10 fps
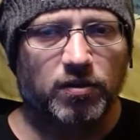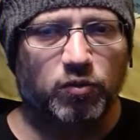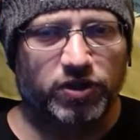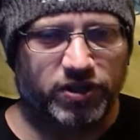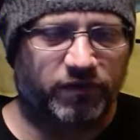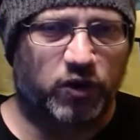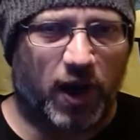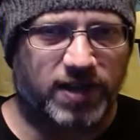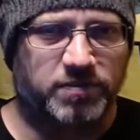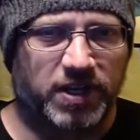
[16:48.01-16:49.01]
which, if
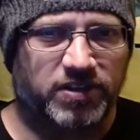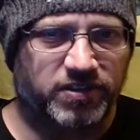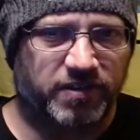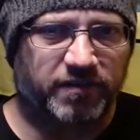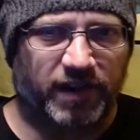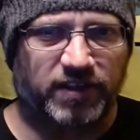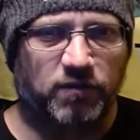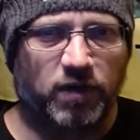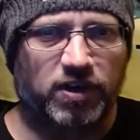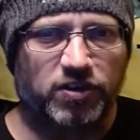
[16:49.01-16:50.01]
you ask me, is an
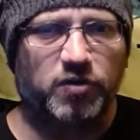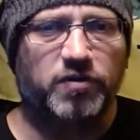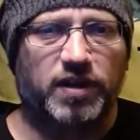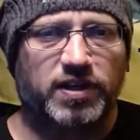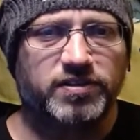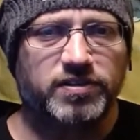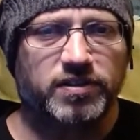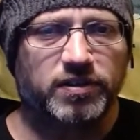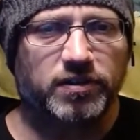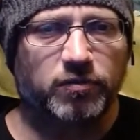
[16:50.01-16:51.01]
effective way to do things
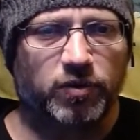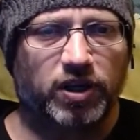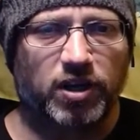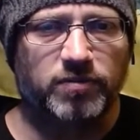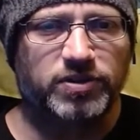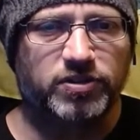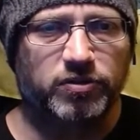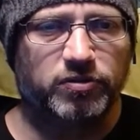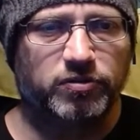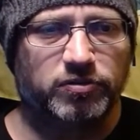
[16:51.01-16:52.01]
when it comes
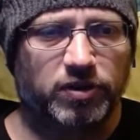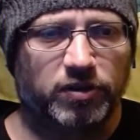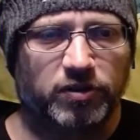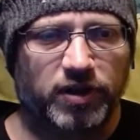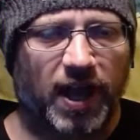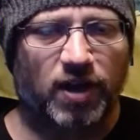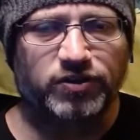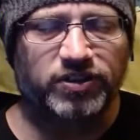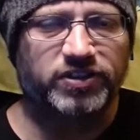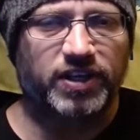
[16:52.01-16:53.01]
to, you know, the
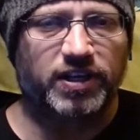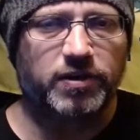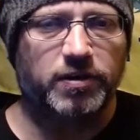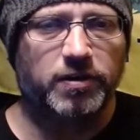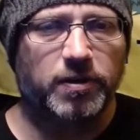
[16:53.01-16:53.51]
House and the Senate.